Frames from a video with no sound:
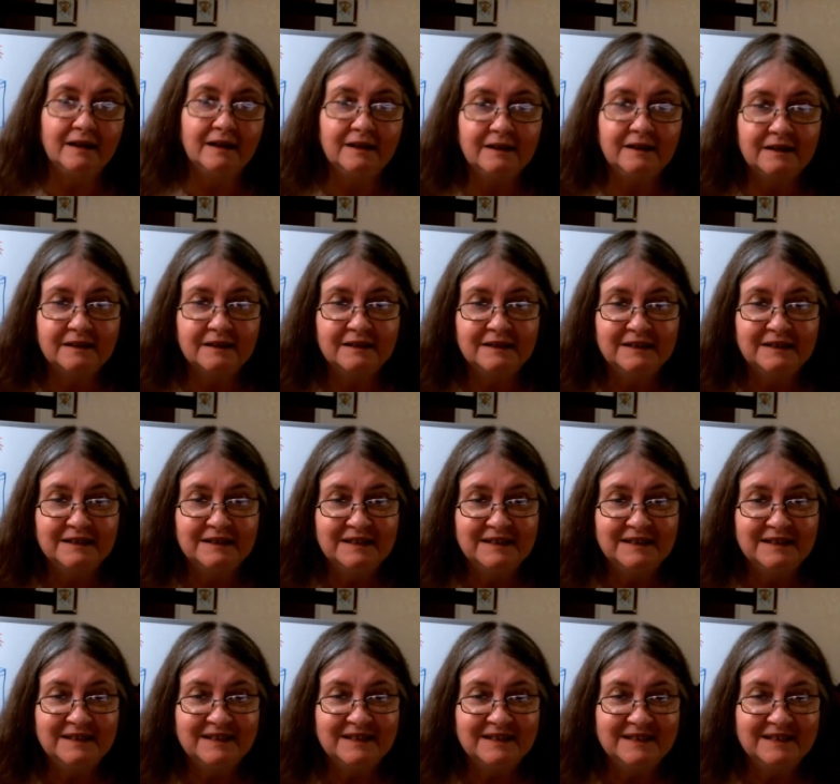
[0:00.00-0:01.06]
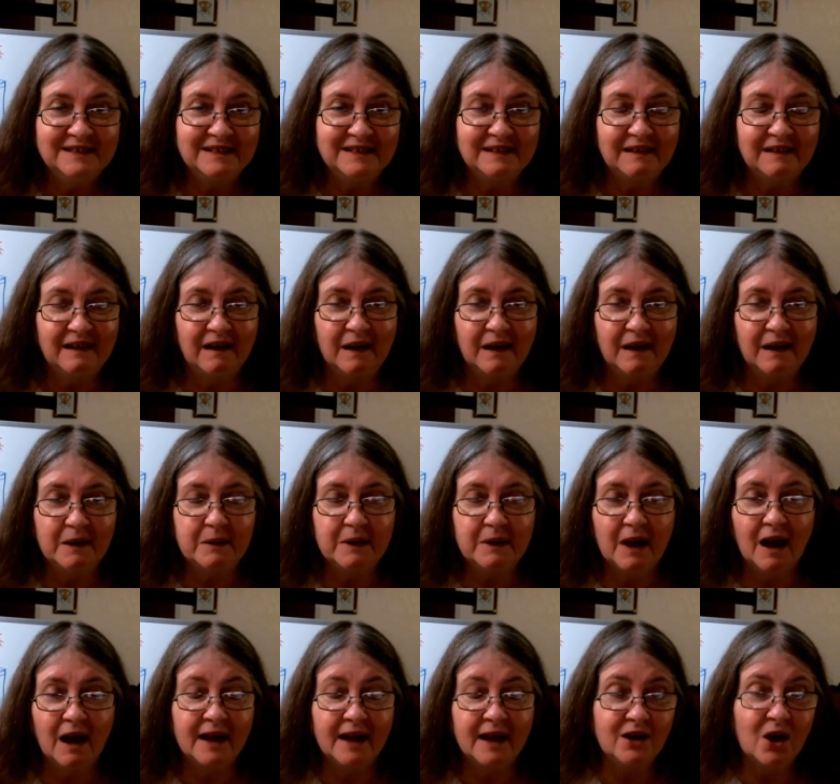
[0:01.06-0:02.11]
And
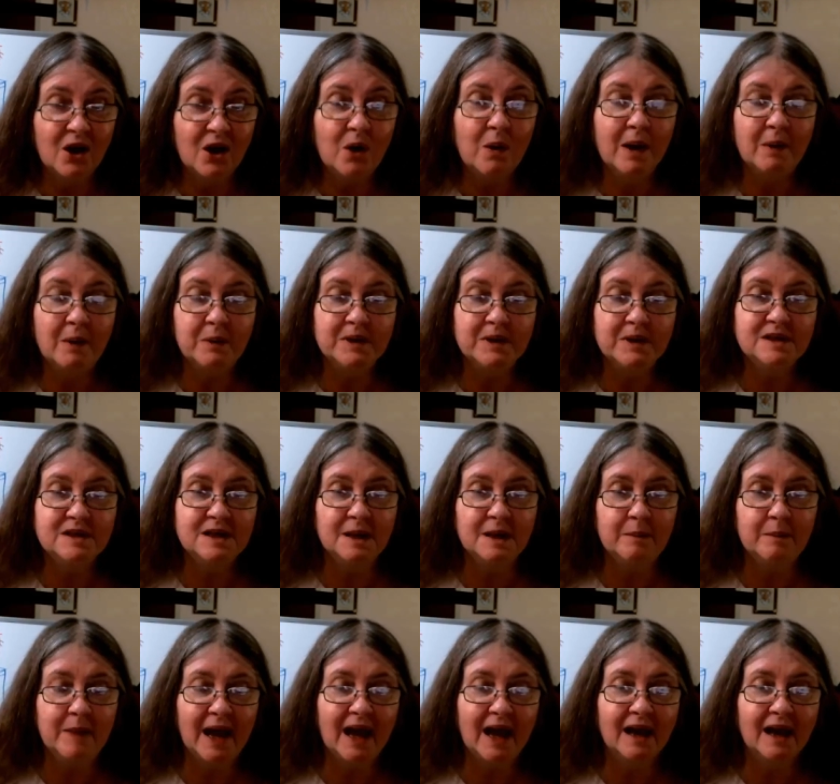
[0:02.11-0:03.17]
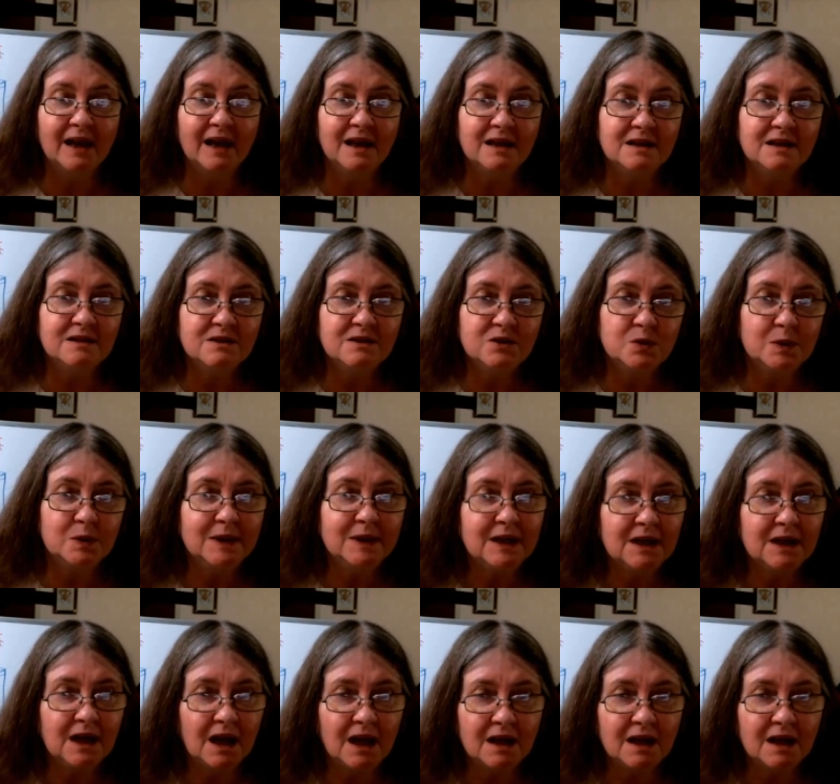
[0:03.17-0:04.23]
I know I was sent back in
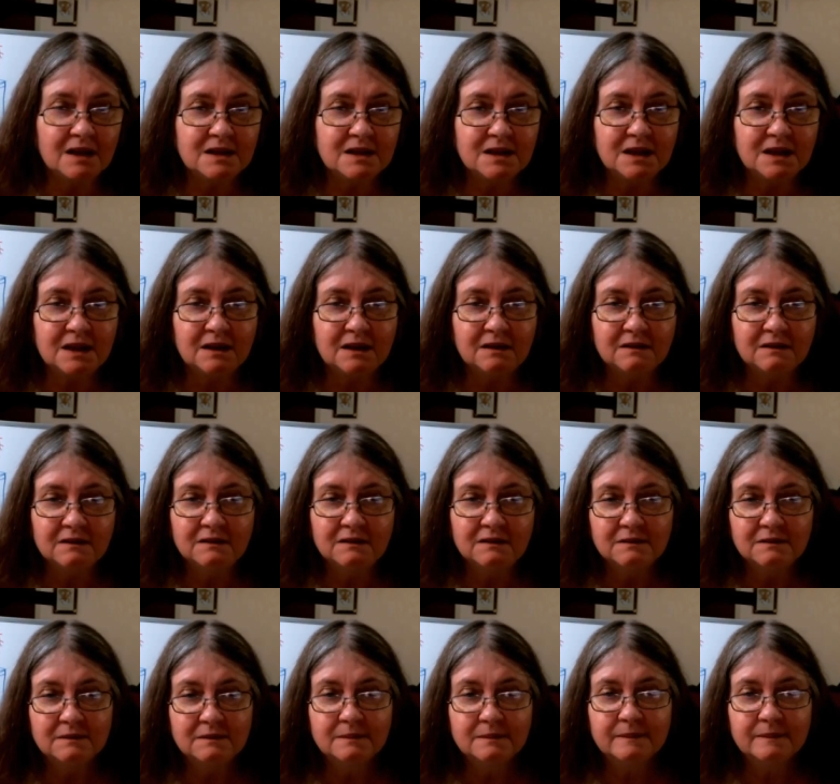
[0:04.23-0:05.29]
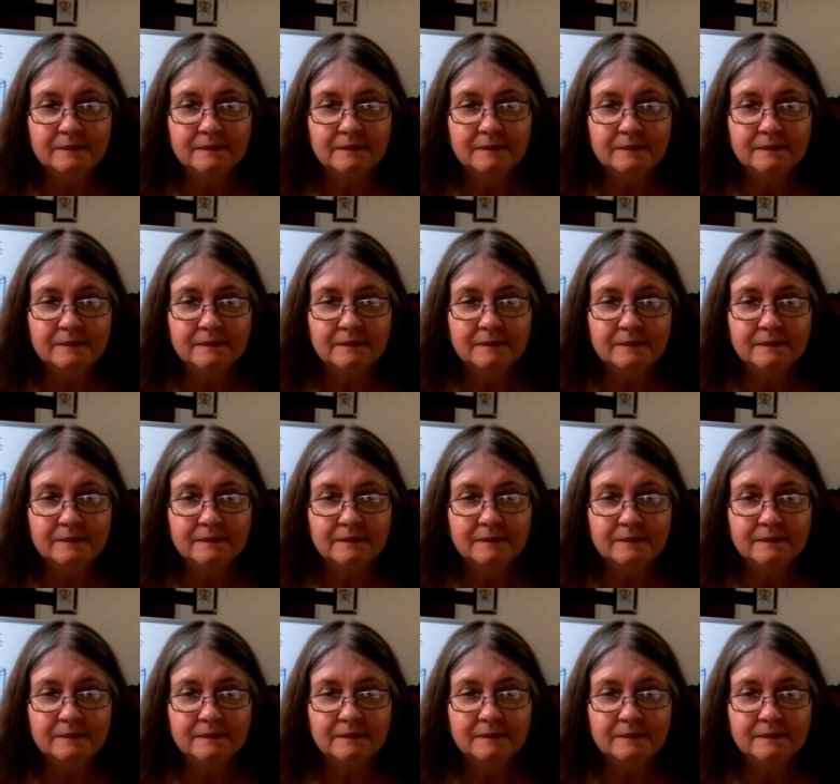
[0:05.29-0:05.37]
2018.